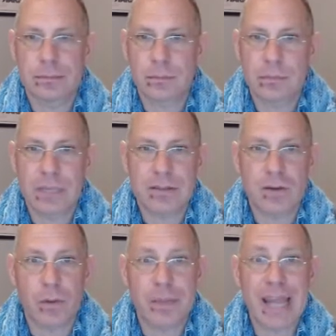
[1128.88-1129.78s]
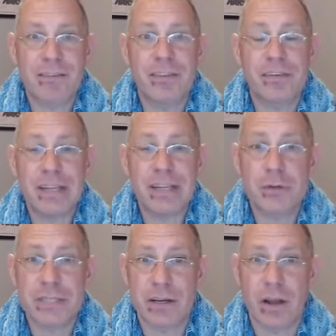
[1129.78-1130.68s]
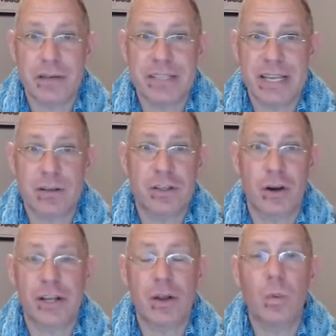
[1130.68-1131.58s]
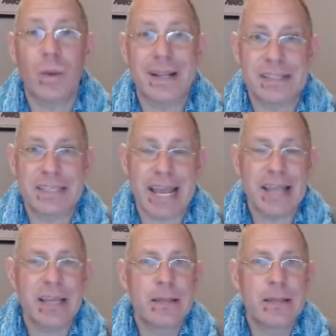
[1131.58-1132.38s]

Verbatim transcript: And so I'm going to have a fifteen percent off sale starting on Wednesday.